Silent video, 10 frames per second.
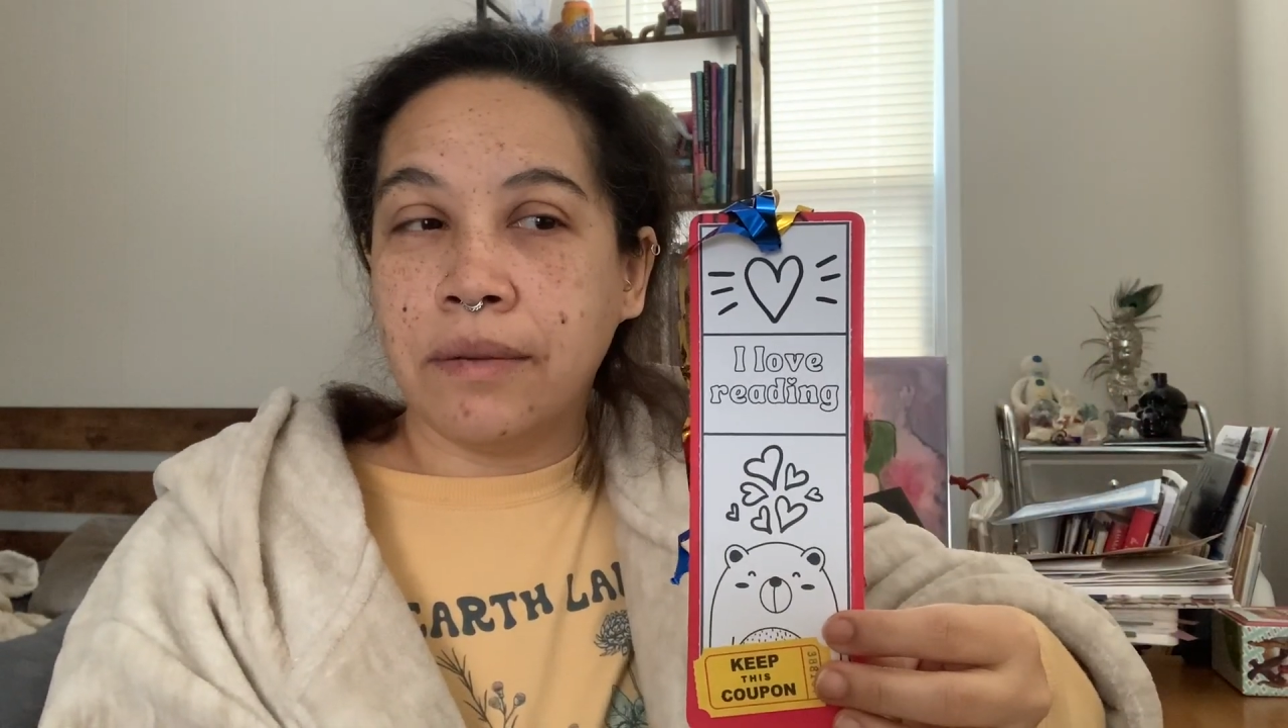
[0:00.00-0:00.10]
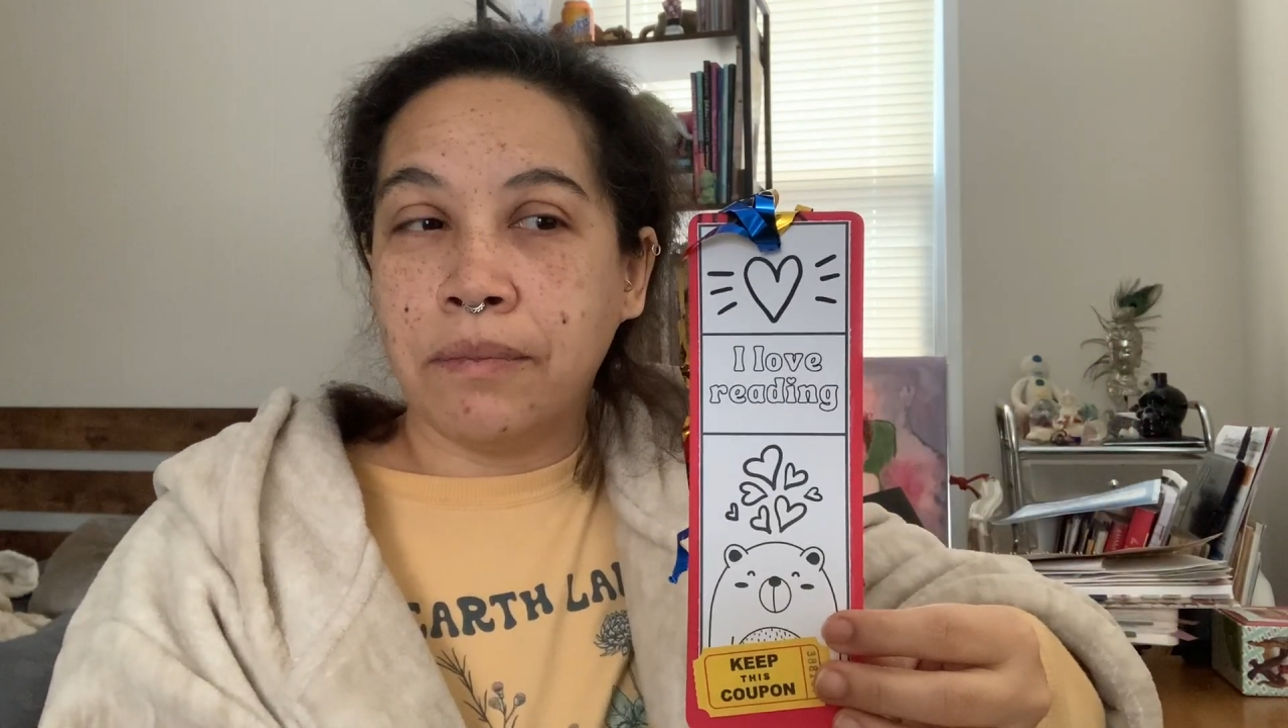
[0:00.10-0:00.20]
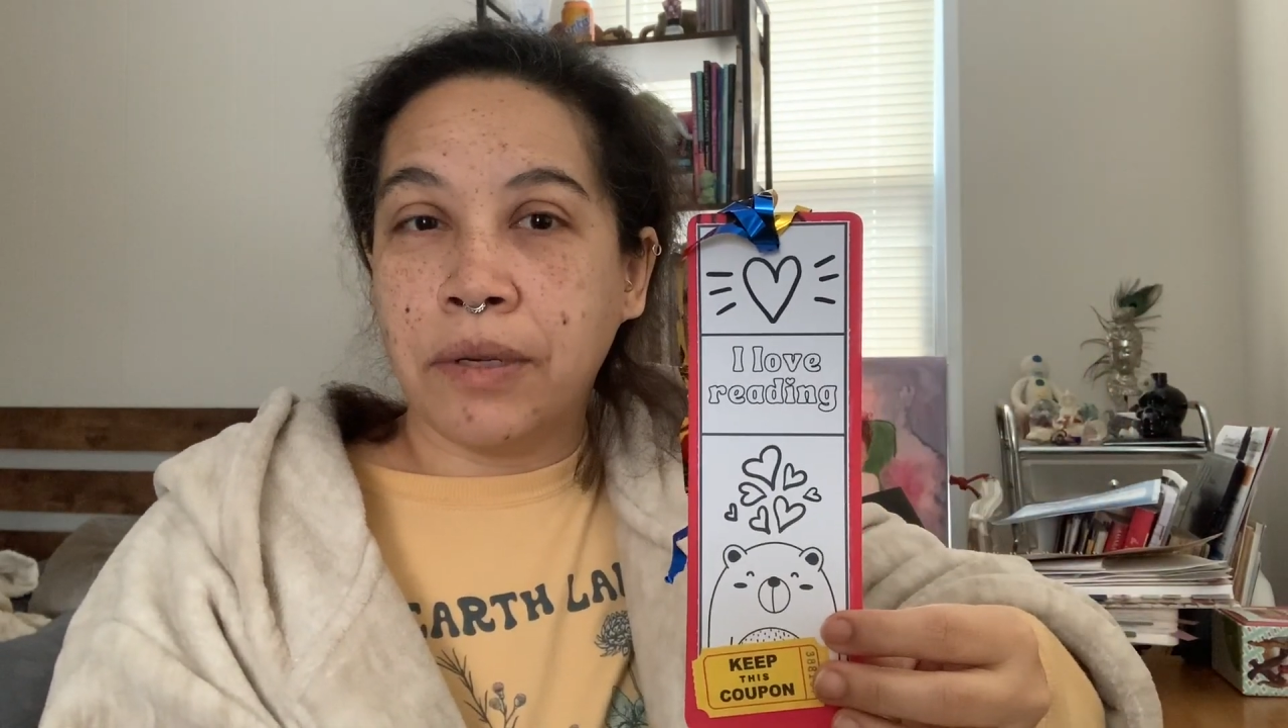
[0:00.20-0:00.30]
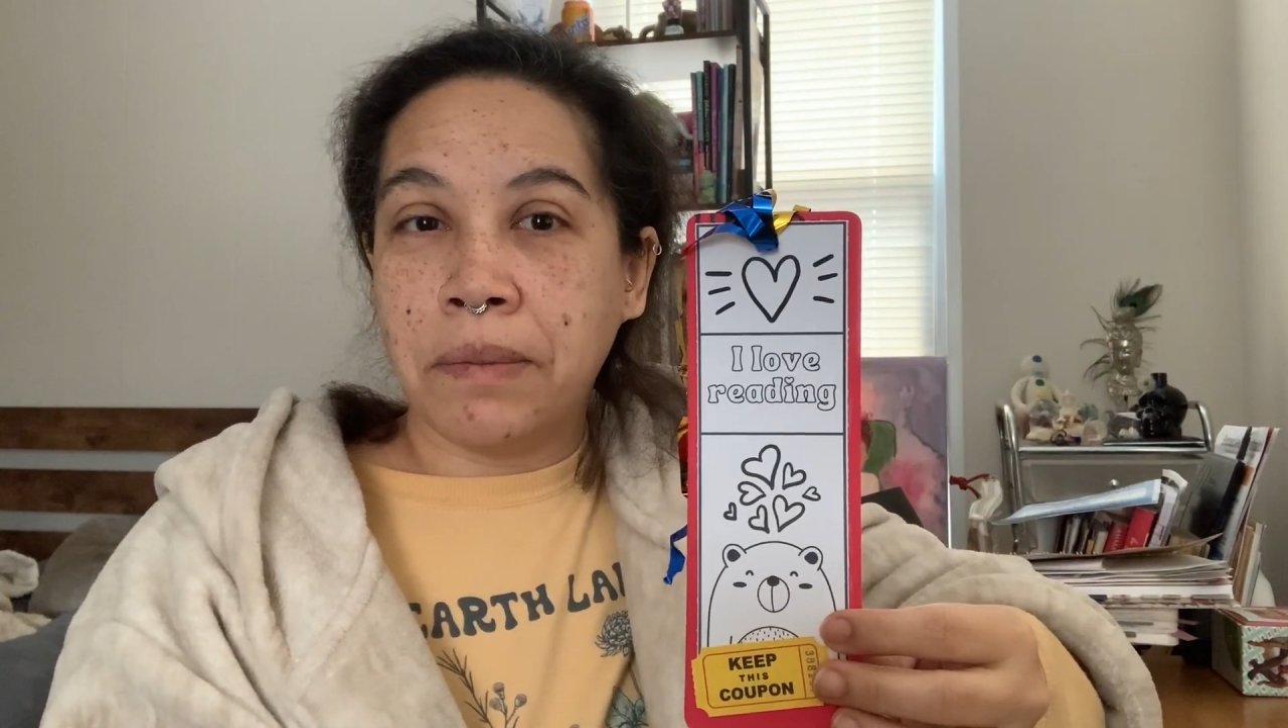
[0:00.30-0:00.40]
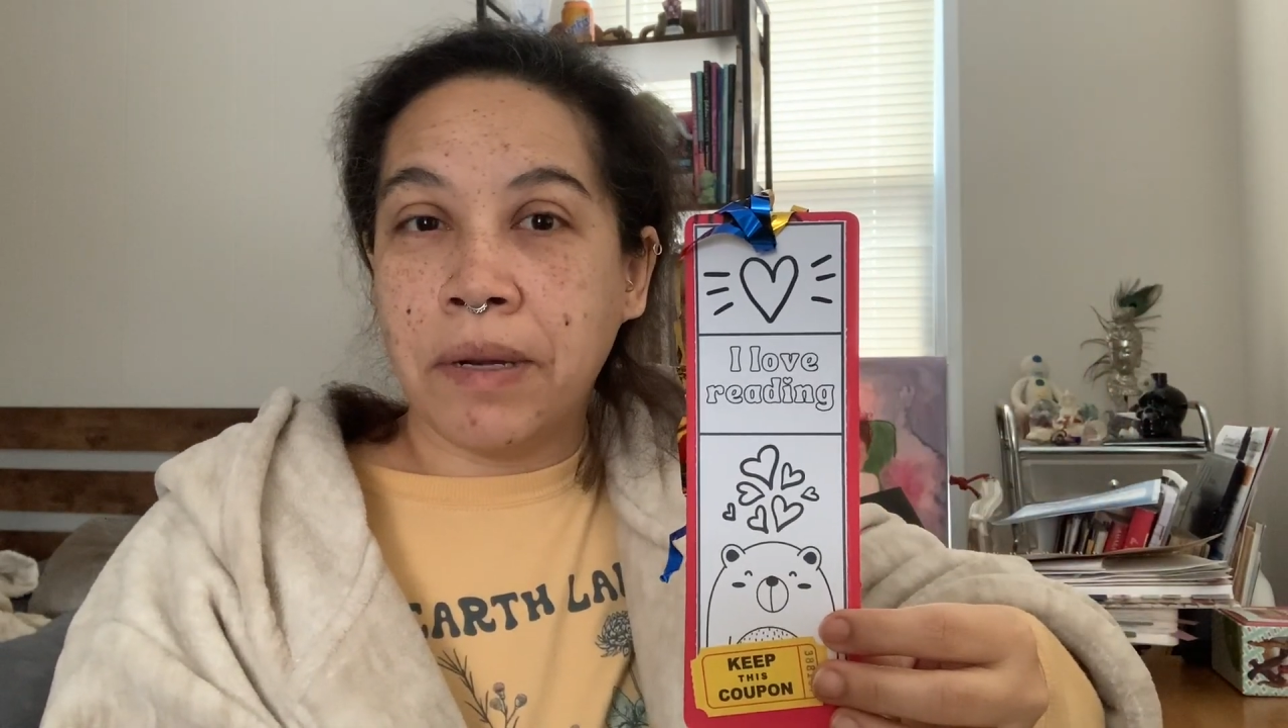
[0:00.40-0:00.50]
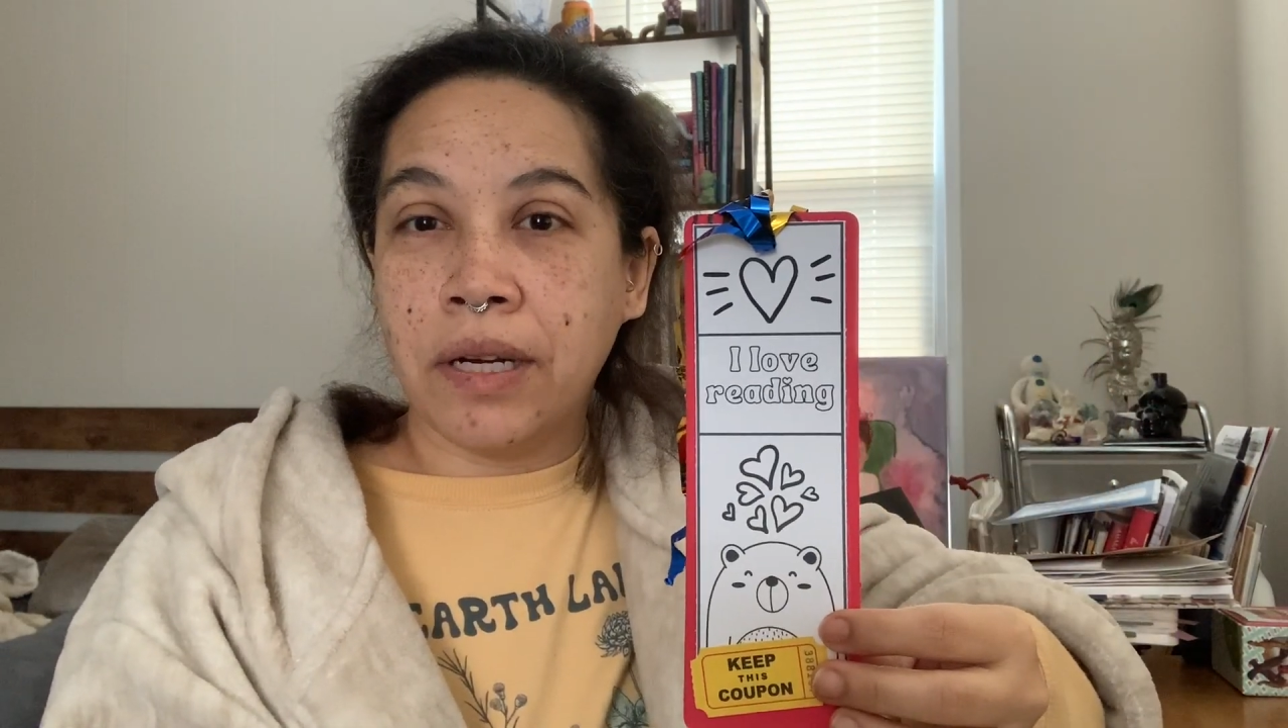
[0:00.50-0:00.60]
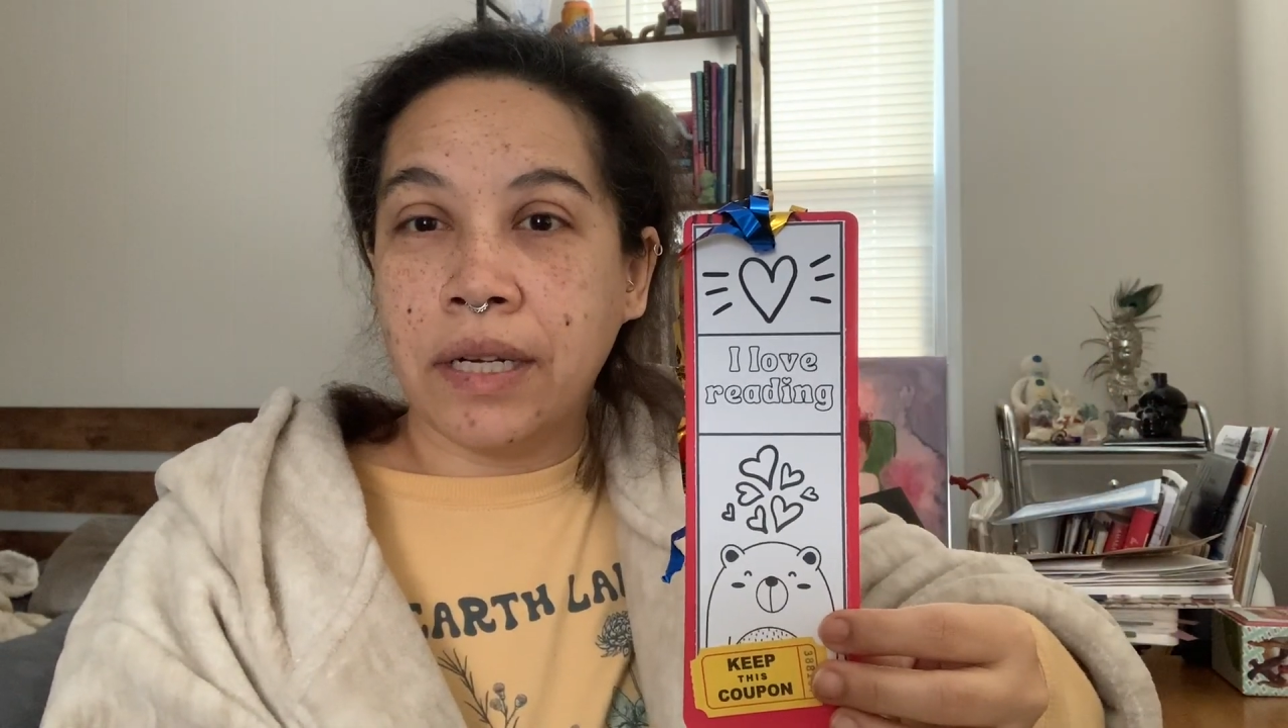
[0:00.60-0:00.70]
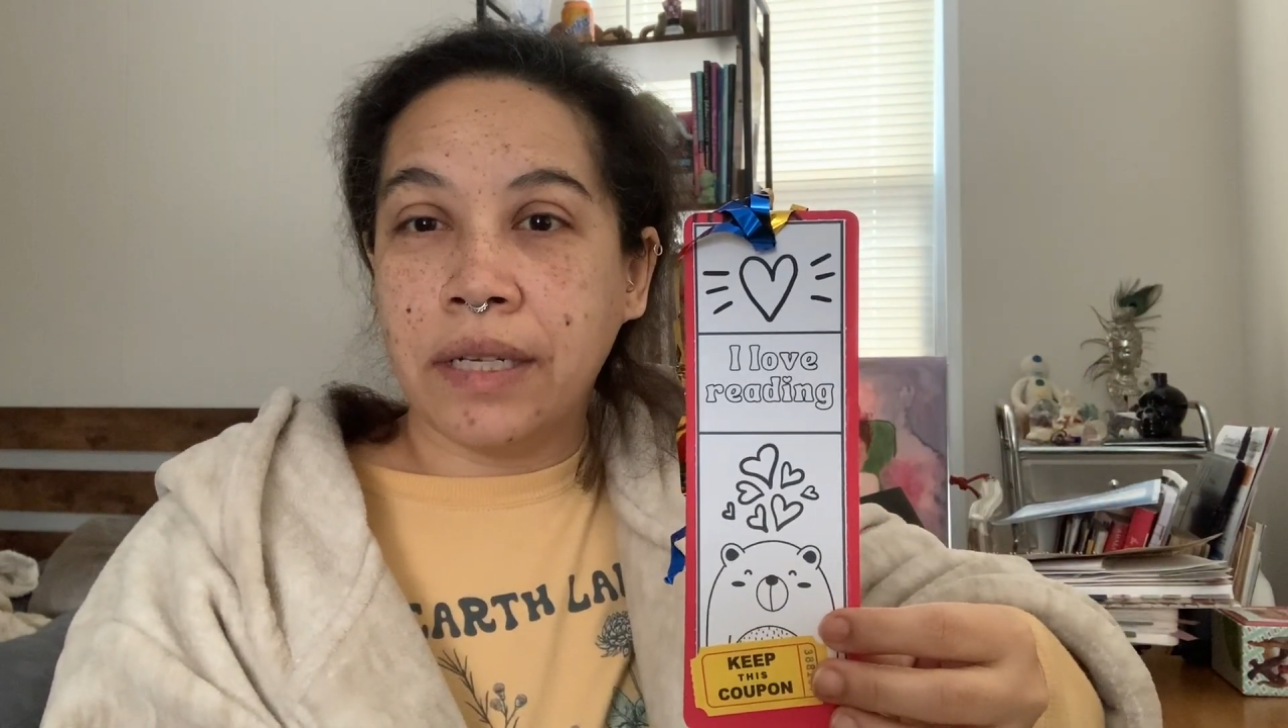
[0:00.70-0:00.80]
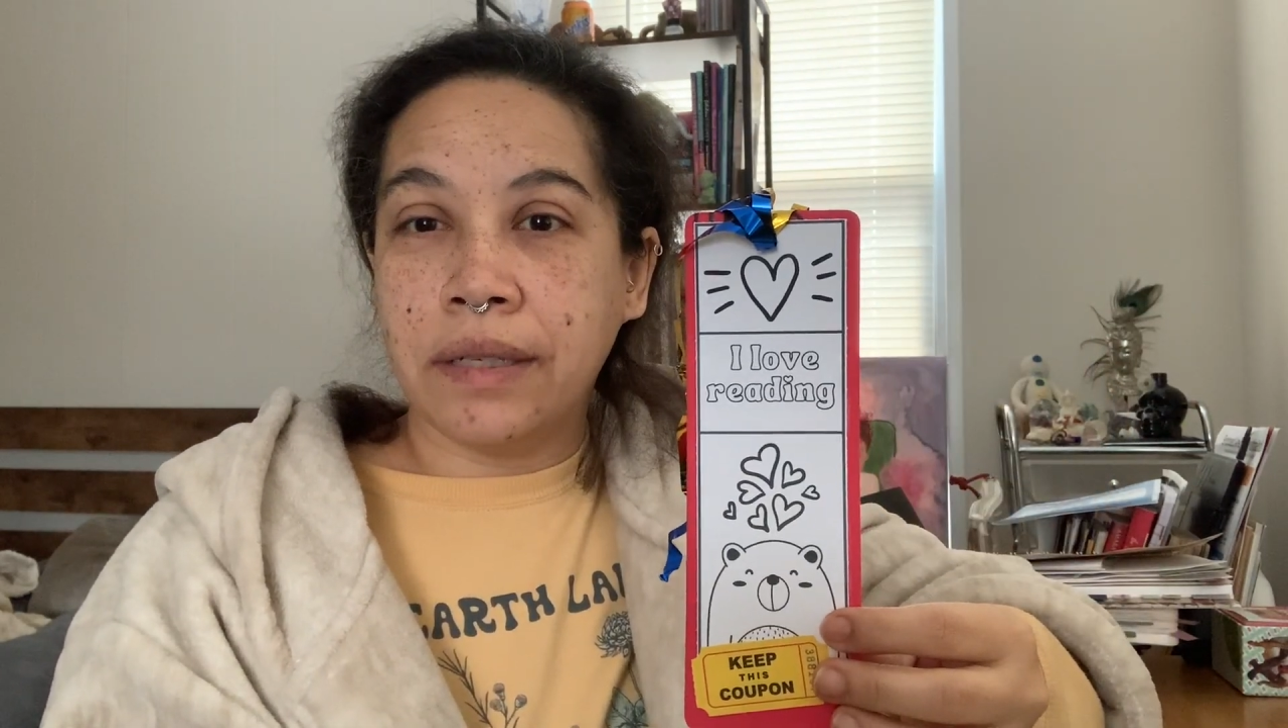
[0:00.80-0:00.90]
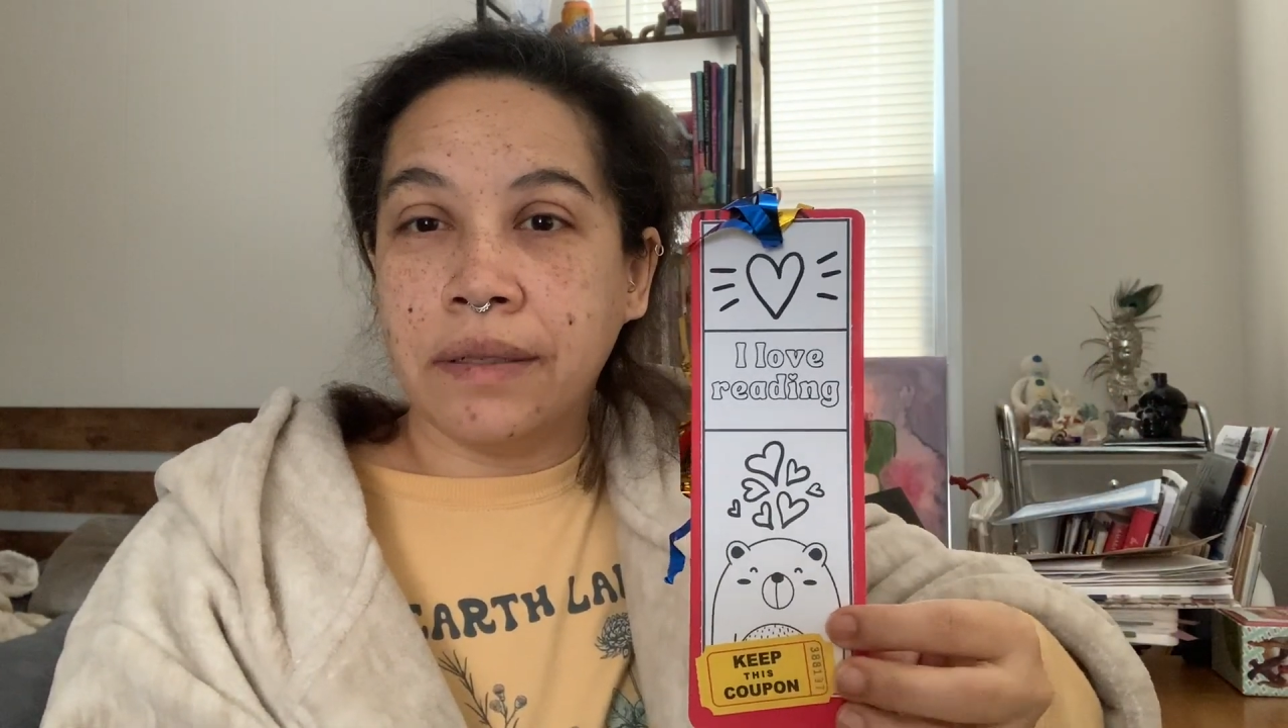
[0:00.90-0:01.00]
bookmark,